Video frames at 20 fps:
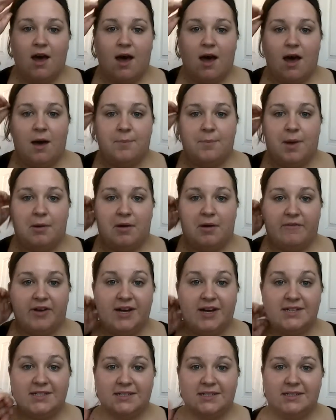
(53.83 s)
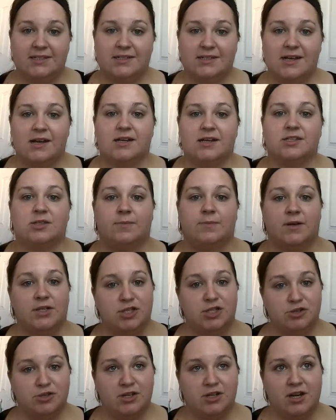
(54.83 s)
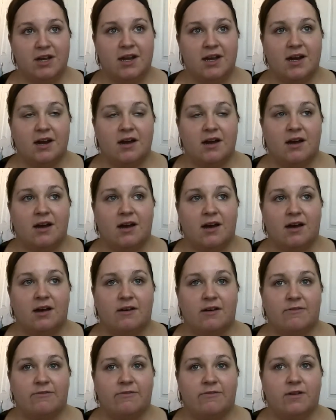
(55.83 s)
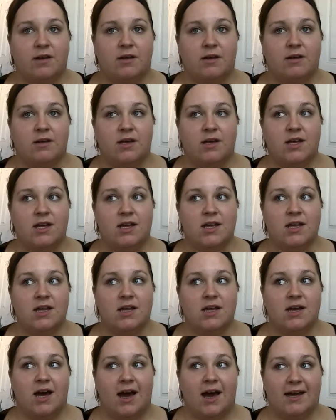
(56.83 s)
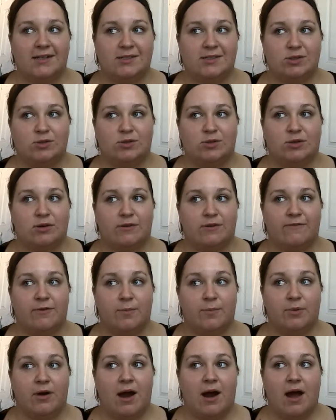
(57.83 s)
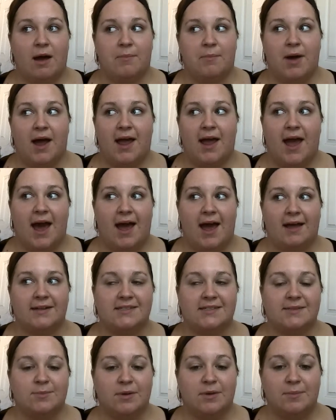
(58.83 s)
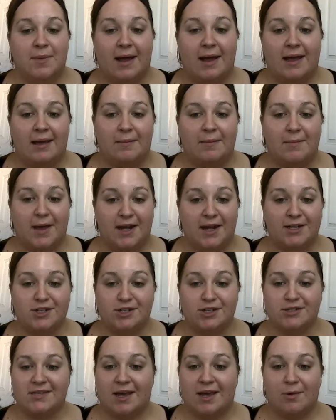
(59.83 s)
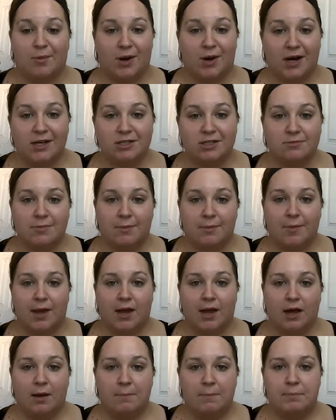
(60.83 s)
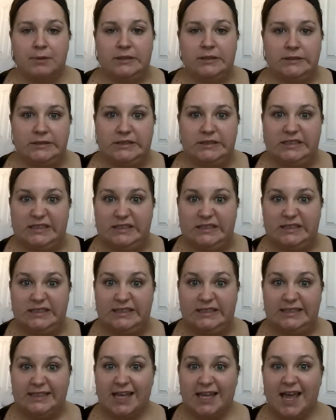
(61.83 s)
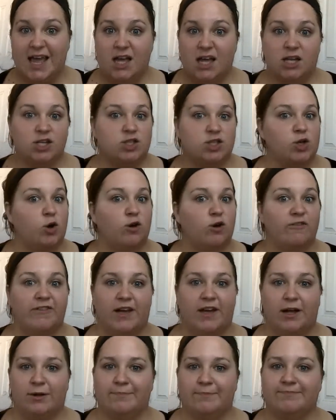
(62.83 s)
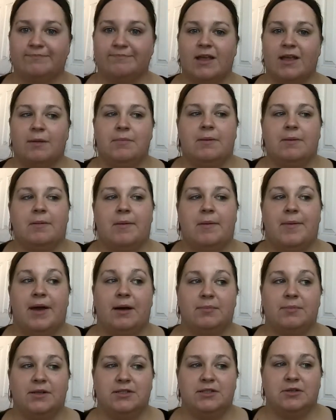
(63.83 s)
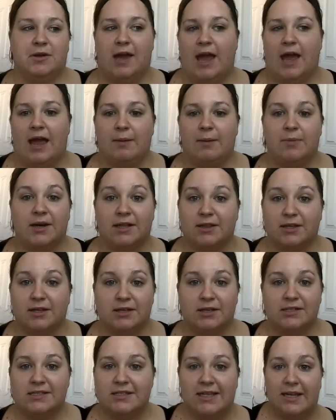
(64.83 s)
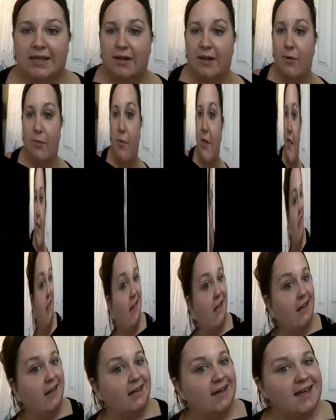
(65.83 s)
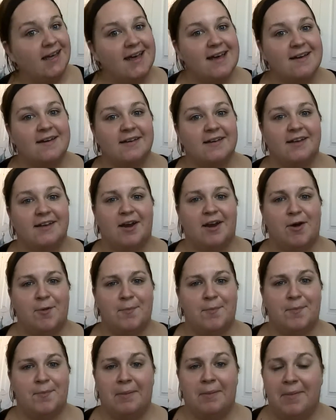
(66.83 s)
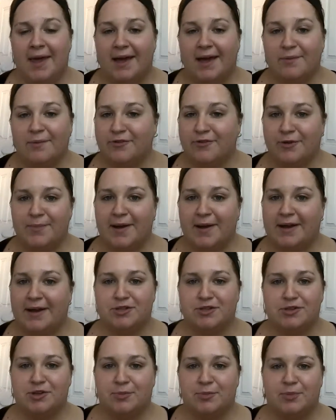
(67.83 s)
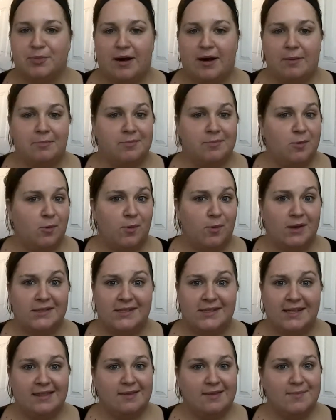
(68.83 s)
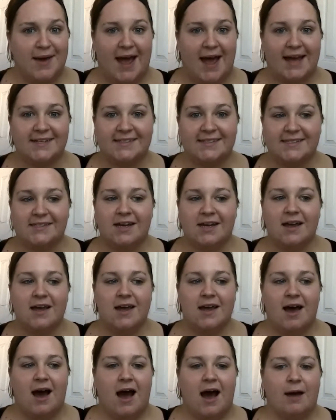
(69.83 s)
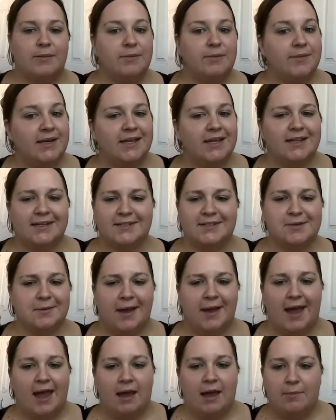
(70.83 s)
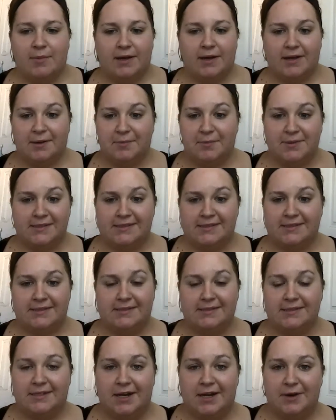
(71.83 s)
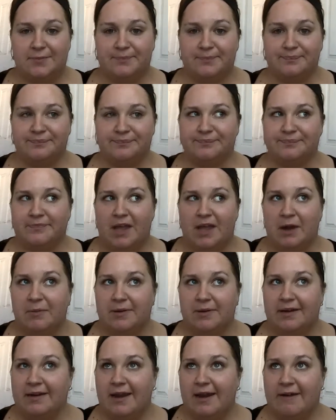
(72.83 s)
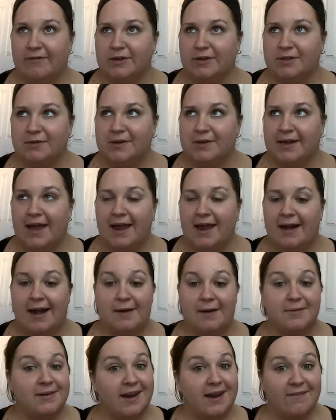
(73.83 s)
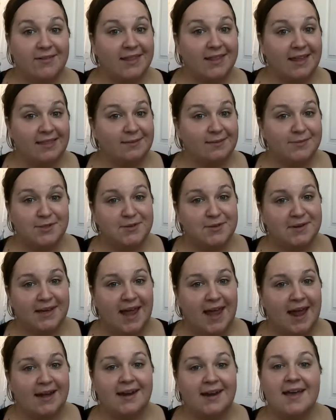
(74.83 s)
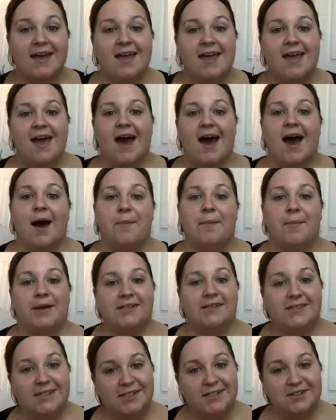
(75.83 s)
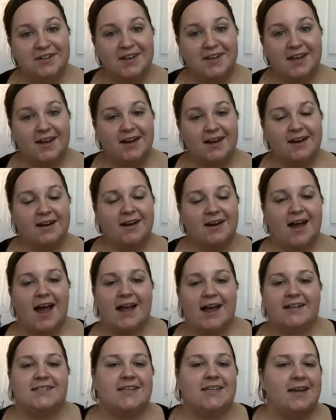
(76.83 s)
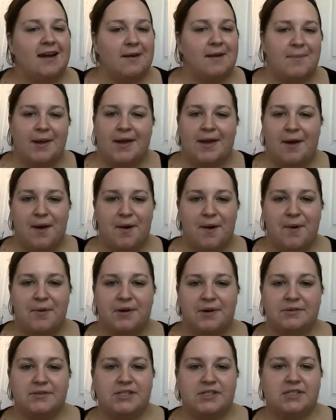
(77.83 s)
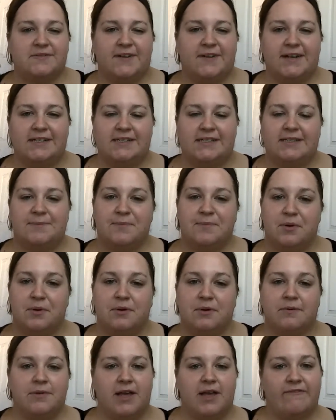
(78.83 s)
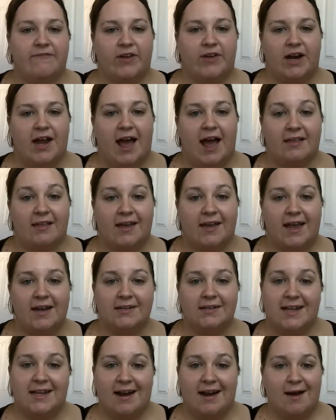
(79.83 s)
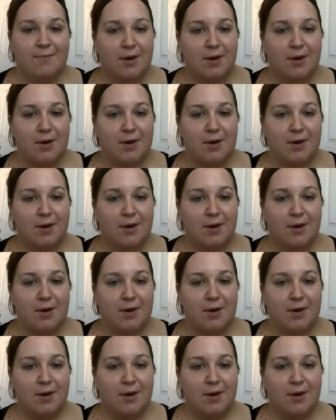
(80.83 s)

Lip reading: However, I didn't. So my junior year of high school for prom, I had some of my managers at work do my makeup. Total fail. I mean, my makeup looked okay, but it looked like ridiculous. You know, my makeup for my junior prom wasn't the best. I mean, it looked okay, but it was, you know, I would never do it again, and I would never let them do it again. My senior year, I did it on my own. It was just very simple, yet very elegant, and I'll